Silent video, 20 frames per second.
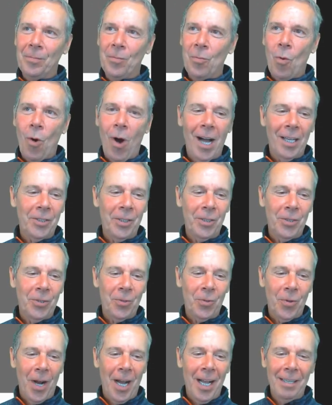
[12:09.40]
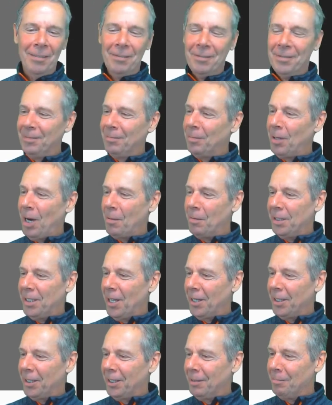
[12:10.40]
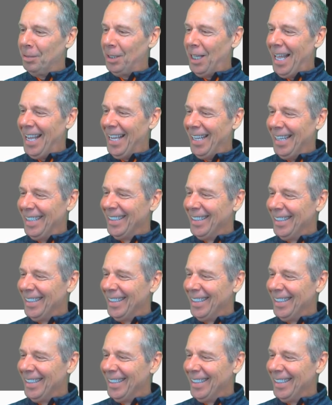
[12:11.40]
watch and drive. Probably not a good plan.